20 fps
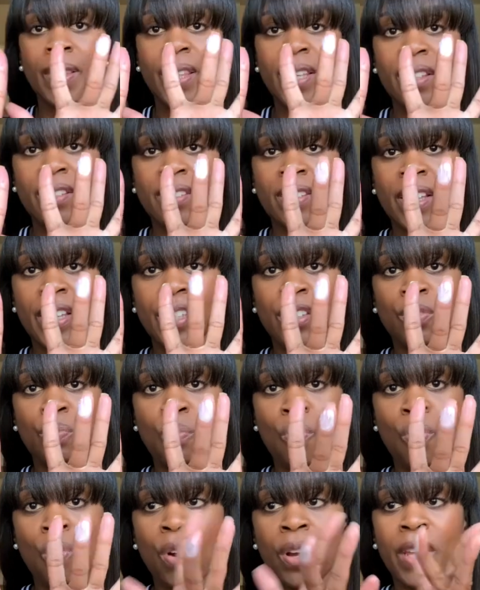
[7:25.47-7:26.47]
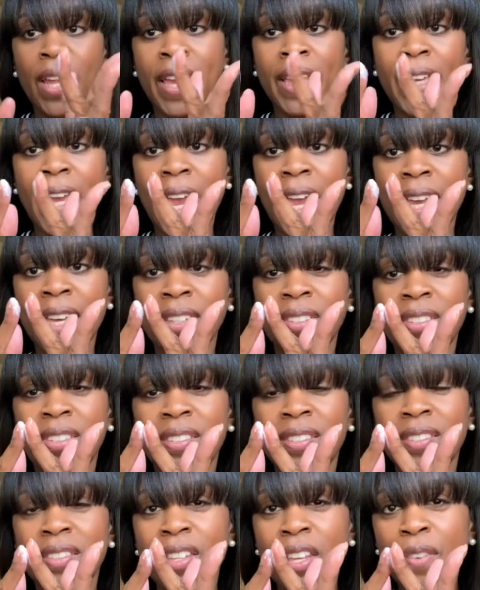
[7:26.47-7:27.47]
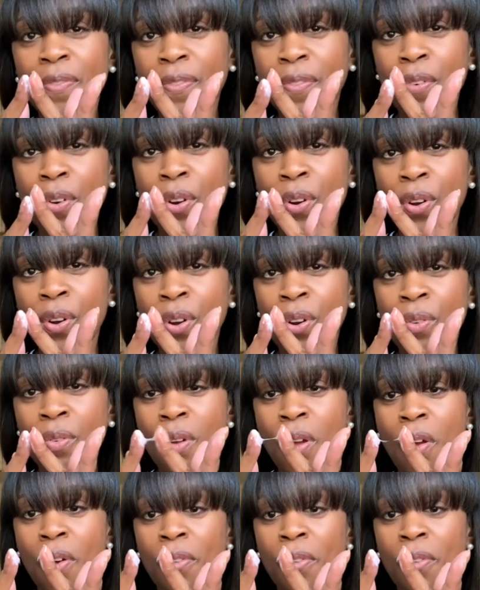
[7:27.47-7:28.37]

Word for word: this is more like a stiffer,